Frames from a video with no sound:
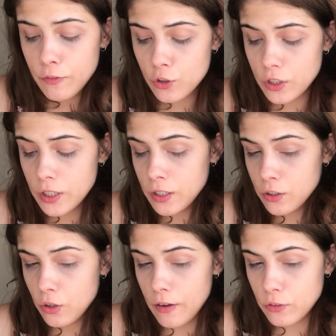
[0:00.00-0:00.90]
If you
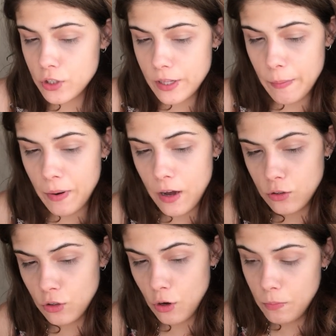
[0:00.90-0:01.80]
didn't, you have to step
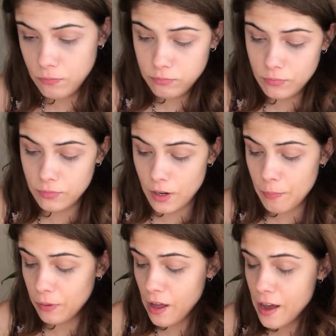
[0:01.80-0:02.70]
out, you know,
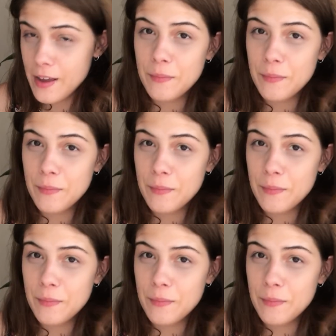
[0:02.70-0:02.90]
apply.